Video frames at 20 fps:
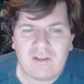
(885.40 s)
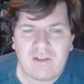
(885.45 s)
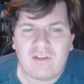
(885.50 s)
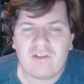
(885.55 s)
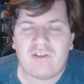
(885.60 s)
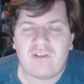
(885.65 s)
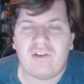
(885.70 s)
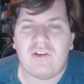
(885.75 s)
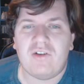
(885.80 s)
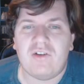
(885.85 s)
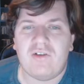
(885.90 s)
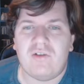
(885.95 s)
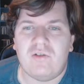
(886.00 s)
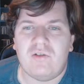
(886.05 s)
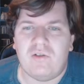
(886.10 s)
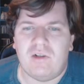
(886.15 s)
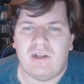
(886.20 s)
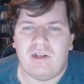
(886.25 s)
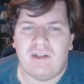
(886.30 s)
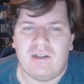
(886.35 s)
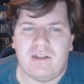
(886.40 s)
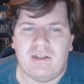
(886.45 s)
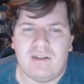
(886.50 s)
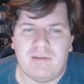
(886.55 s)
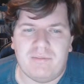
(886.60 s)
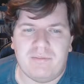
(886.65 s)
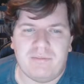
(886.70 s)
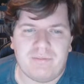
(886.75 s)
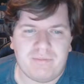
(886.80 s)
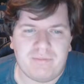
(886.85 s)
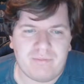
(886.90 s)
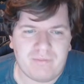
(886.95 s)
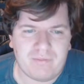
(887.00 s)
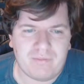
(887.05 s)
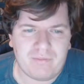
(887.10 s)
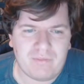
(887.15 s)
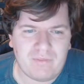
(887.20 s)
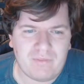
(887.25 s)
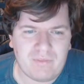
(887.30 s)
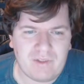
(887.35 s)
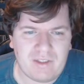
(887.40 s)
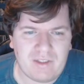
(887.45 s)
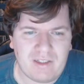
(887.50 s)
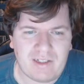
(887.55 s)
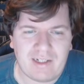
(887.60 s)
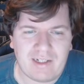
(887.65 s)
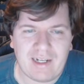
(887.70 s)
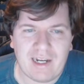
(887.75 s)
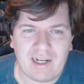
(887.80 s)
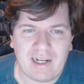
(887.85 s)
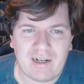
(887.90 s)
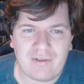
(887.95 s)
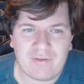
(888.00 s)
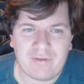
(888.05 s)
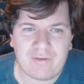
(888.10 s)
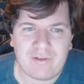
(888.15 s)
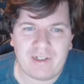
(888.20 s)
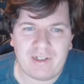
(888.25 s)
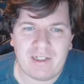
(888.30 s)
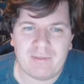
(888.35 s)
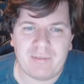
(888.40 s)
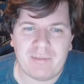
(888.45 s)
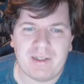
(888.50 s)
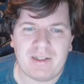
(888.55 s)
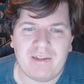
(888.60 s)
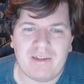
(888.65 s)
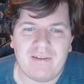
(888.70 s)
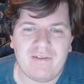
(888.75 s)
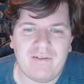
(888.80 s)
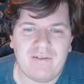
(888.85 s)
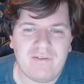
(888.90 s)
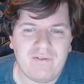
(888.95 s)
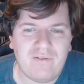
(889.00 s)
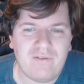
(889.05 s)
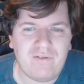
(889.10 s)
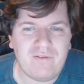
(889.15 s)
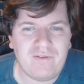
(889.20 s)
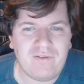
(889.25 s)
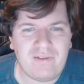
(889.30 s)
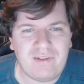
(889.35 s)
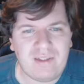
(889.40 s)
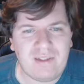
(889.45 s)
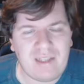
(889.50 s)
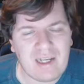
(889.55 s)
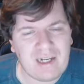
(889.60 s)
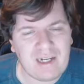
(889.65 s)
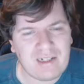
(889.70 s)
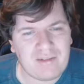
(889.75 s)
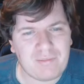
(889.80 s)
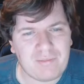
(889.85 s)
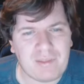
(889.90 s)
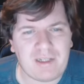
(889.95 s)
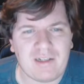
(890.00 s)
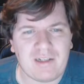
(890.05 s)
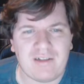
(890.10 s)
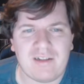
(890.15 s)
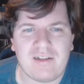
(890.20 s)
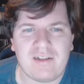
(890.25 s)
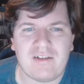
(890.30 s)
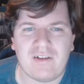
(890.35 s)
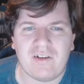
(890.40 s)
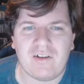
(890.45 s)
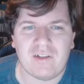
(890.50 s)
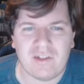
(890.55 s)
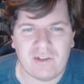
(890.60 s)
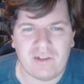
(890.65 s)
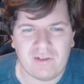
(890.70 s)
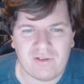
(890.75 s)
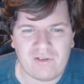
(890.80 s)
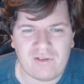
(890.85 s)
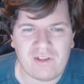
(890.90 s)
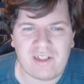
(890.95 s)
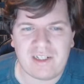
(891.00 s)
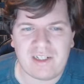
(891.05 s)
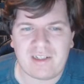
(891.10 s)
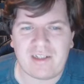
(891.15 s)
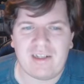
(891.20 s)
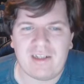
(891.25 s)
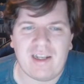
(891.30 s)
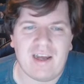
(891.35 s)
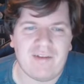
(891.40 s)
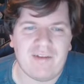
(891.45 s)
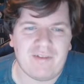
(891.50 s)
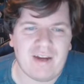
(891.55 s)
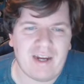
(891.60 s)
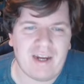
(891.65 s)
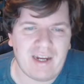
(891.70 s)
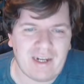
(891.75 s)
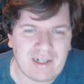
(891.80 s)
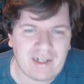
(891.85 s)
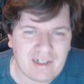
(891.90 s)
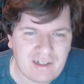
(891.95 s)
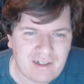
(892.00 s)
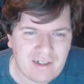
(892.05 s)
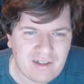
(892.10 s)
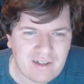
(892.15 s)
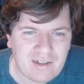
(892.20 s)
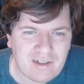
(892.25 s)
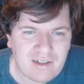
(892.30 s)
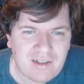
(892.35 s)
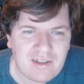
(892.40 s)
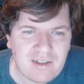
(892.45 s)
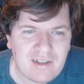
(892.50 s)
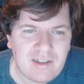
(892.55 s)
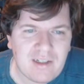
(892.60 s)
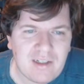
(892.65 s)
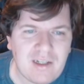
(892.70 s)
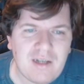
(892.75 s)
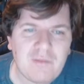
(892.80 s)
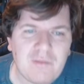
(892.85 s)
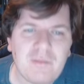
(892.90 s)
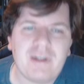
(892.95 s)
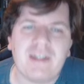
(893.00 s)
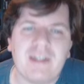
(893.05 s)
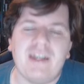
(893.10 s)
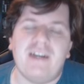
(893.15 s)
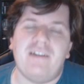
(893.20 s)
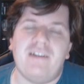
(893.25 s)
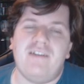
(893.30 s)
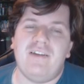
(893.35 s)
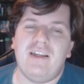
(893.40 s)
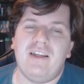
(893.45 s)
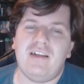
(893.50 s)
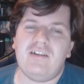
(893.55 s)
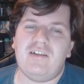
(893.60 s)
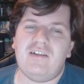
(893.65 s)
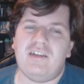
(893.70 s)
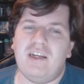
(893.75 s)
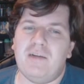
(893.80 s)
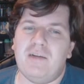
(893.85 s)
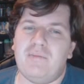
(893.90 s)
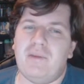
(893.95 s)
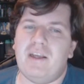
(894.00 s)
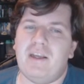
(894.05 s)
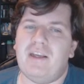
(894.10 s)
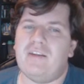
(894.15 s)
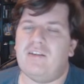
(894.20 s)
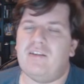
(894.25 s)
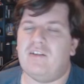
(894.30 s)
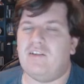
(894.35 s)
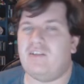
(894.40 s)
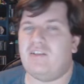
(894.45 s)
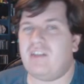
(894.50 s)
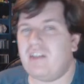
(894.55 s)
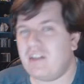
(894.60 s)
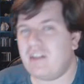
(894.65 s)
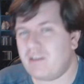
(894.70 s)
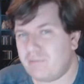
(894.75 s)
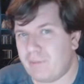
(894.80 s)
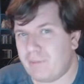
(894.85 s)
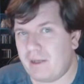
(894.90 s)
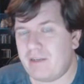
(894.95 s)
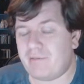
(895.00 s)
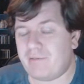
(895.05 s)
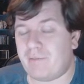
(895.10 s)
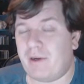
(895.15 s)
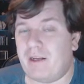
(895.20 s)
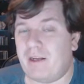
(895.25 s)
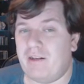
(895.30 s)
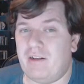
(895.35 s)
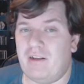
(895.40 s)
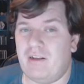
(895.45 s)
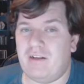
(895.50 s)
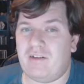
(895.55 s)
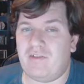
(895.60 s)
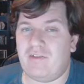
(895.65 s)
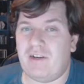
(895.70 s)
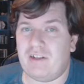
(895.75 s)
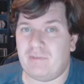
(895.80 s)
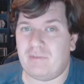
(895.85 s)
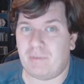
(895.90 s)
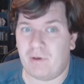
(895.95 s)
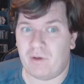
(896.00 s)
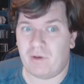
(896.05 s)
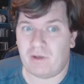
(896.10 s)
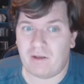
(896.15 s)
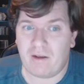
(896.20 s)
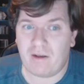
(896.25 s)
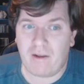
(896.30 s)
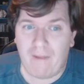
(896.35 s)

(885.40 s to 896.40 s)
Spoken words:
to the Gallifrey, but that's because it's so huge and it can have a hangar. But yeah, this ship is still a space transport.